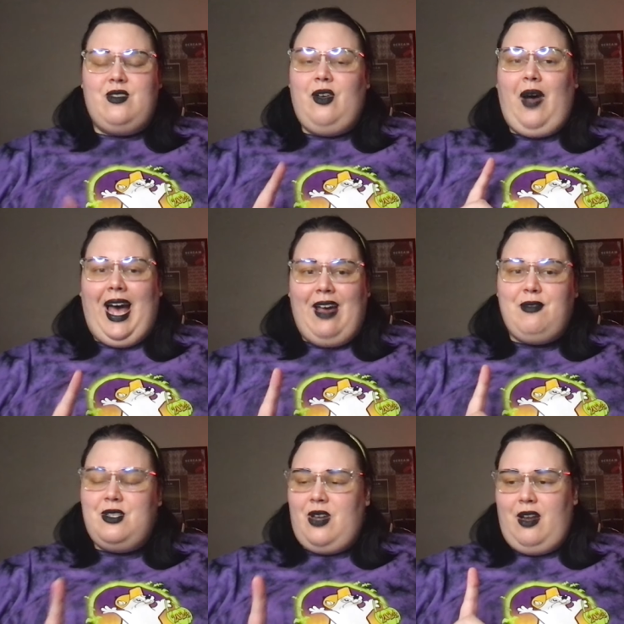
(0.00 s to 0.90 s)
So I
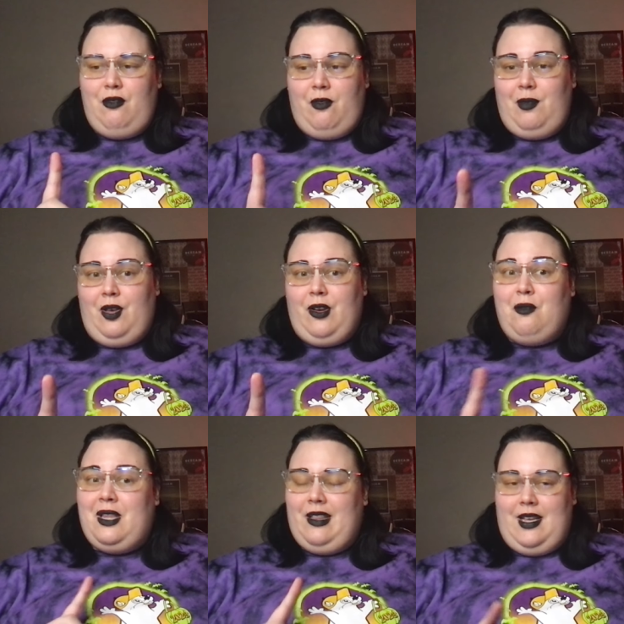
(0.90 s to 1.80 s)
was not familiar
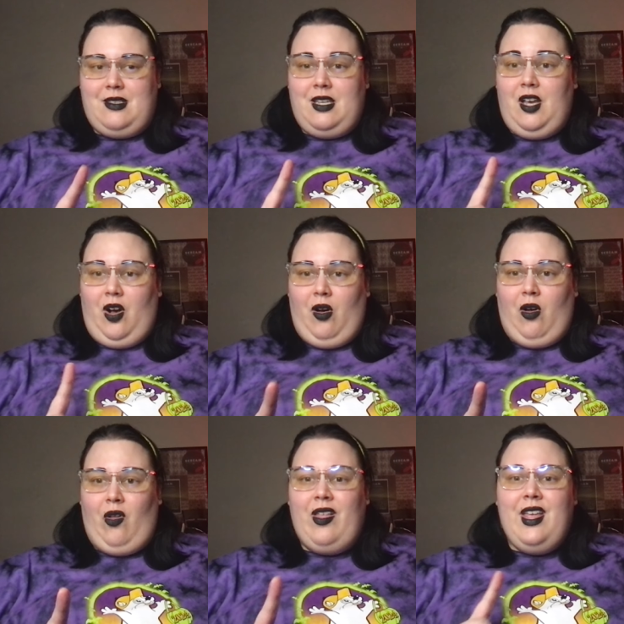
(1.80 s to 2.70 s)
with Leslie Hall